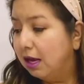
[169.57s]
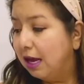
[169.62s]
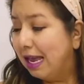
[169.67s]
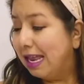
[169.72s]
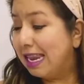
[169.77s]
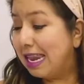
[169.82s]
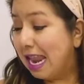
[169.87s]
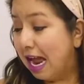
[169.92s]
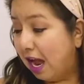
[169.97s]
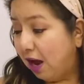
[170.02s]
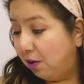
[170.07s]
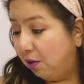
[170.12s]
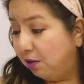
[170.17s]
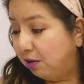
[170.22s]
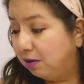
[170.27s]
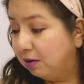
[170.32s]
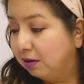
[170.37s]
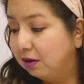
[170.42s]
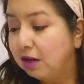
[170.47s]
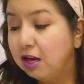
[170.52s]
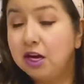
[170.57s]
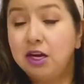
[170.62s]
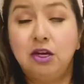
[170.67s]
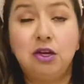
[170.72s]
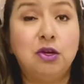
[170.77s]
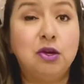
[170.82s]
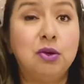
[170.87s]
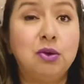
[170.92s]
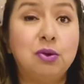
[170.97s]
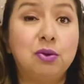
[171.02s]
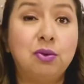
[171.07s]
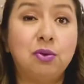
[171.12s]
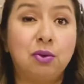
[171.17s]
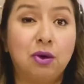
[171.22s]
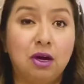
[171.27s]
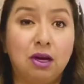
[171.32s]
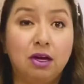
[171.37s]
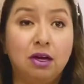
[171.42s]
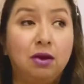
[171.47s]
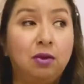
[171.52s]
Now,
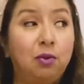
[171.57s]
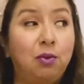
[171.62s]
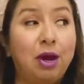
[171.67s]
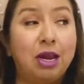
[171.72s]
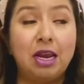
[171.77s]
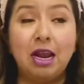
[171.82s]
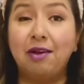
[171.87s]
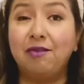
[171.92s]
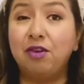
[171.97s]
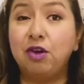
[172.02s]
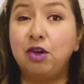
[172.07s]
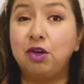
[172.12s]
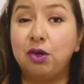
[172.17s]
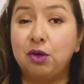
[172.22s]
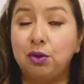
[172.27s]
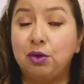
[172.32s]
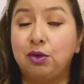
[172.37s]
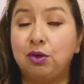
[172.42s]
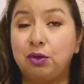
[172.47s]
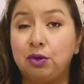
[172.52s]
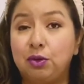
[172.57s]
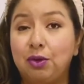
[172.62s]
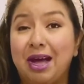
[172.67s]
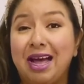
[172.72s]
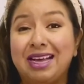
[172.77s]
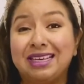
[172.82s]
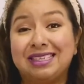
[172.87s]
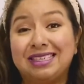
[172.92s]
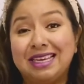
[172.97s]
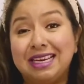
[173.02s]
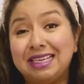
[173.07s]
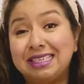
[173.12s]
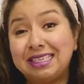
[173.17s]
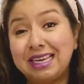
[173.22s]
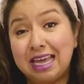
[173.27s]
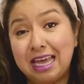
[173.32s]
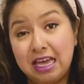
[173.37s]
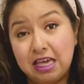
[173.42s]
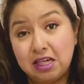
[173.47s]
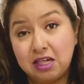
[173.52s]
whenever you do a
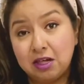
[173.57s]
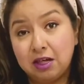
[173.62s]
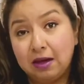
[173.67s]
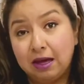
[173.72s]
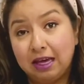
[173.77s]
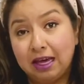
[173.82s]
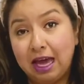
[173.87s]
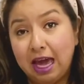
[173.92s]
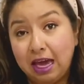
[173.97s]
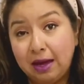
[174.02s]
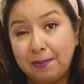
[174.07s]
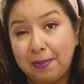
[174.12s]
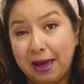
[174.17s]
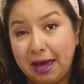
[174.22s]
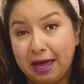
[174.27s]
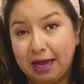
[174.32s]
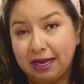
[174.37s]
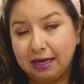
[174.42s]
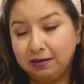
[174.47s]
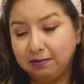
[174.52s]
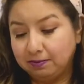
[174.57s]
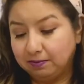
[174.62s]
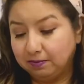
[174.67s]
6-inch cake pan,